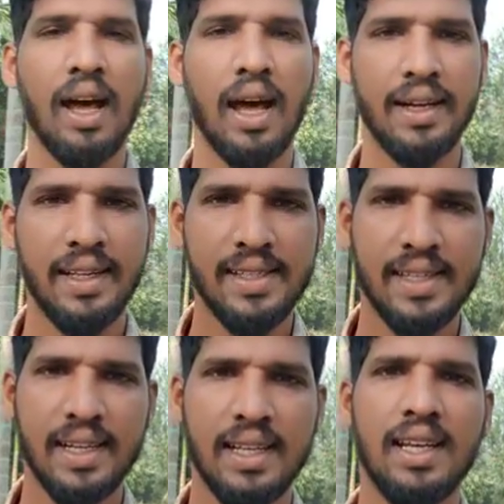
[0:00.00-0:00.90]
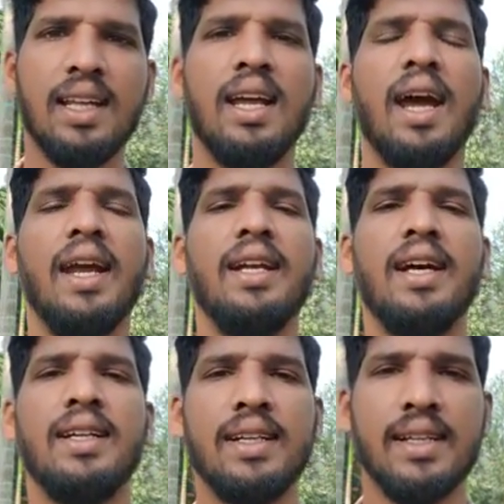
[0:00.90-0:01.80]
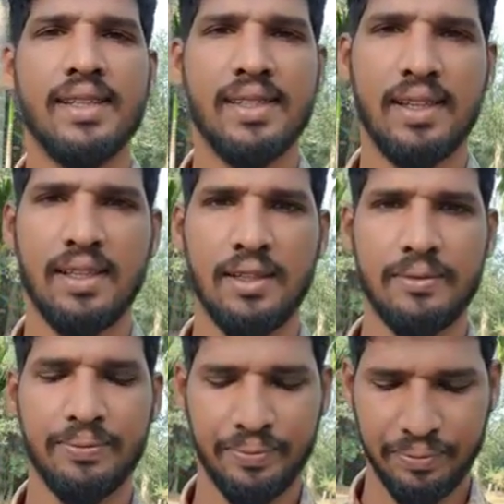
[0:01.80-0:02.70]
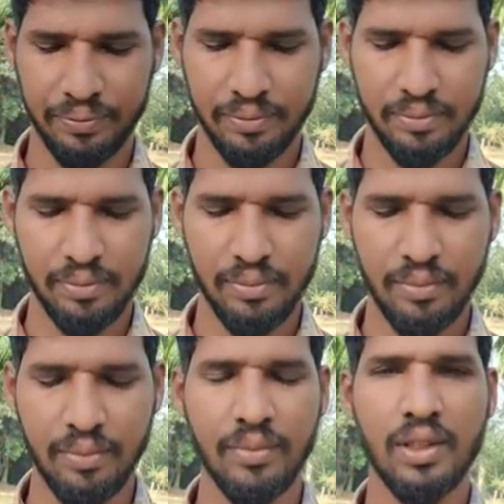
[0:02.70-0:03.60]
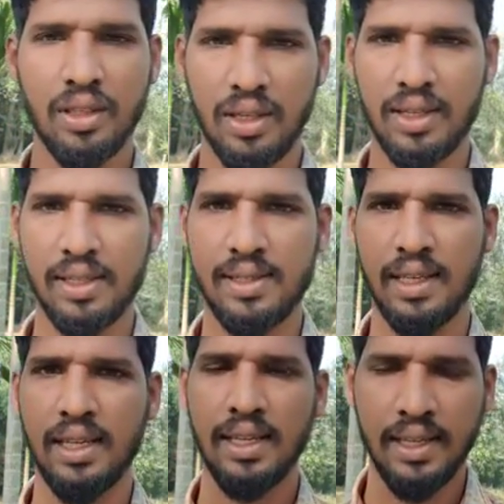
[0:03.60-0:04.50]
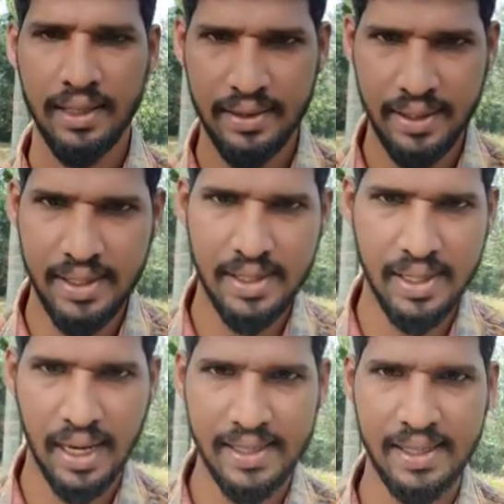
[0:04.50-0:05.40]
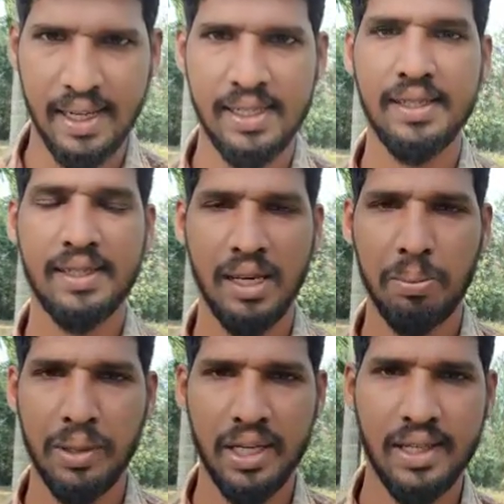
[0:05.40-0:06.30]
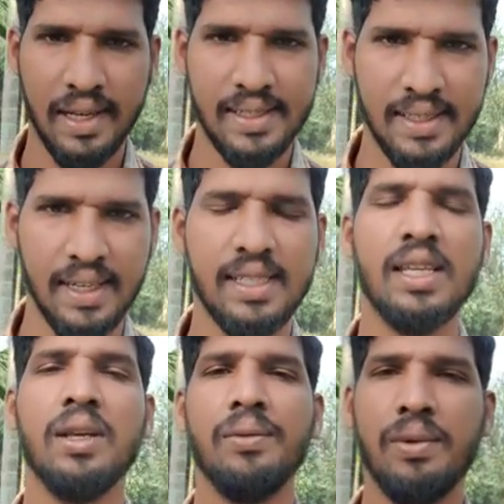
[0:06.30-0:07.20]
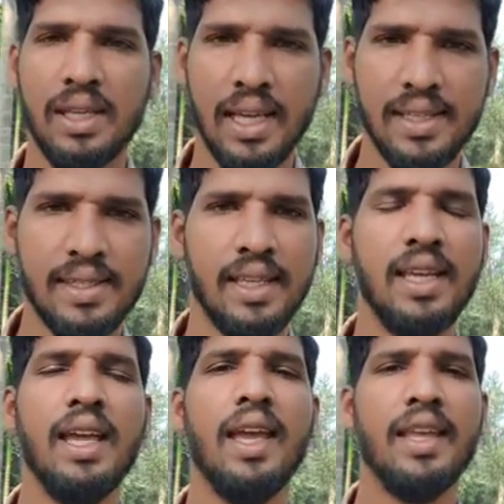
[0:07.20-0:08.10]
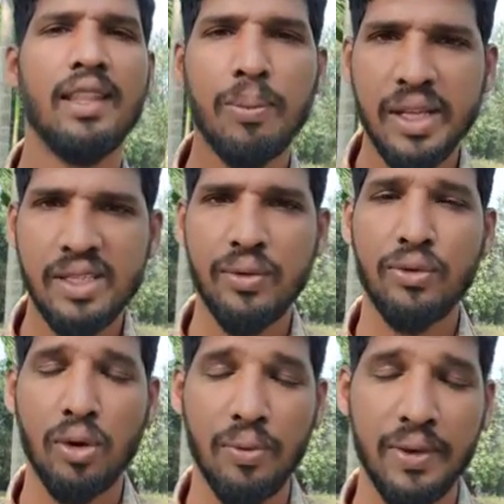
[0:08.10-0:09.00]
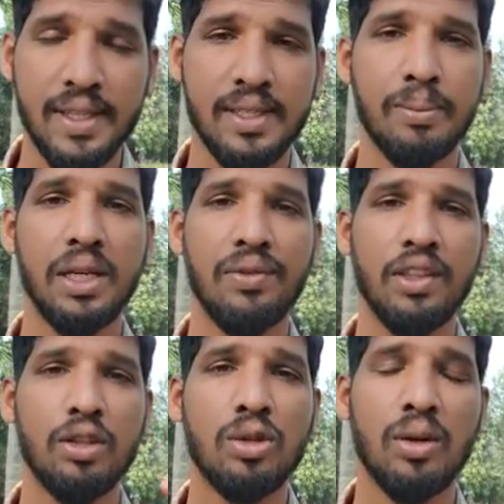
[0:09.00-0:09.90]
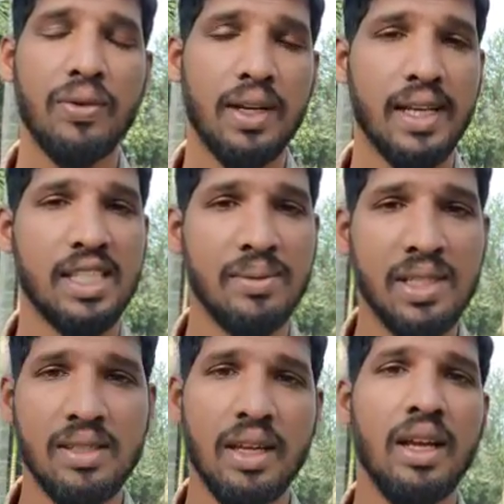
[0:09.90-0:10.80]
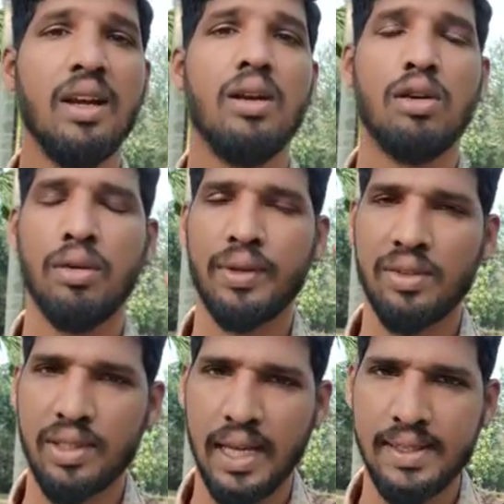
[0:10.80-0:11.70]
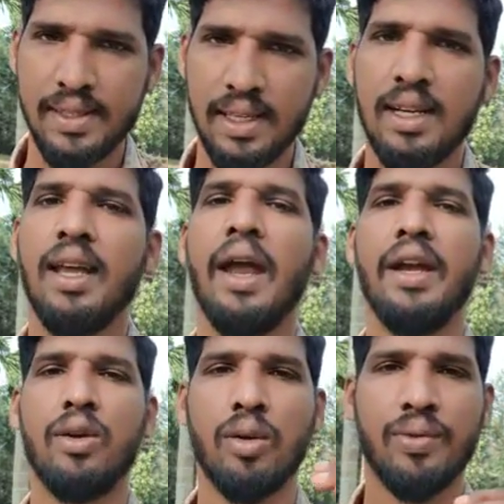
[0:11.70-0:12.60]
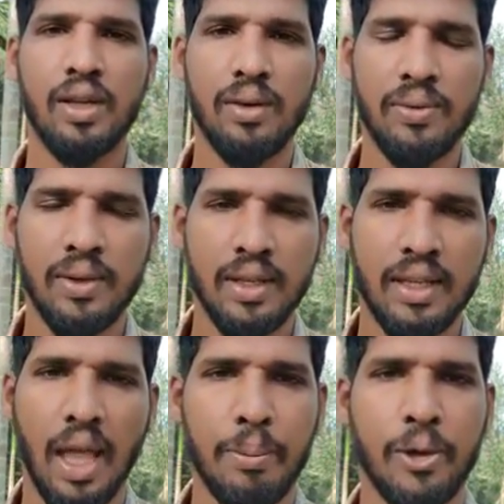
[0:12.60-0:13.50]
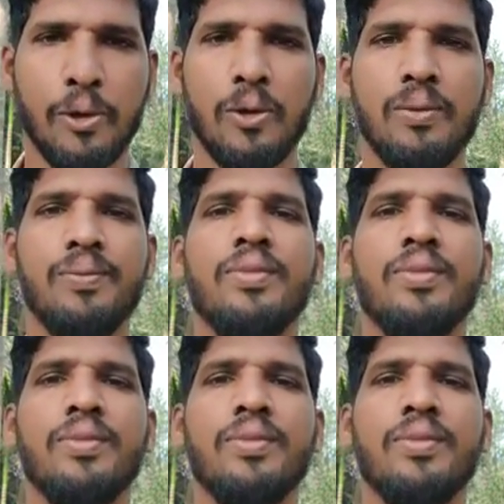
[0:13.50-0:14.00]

Arctic Circle and Antarctic Circle. Here they say these grasslands, temperate grasslands, we can see in the place of tropics, between the tropic lines, means Tropic of Cancer and Tropic of Capricorn,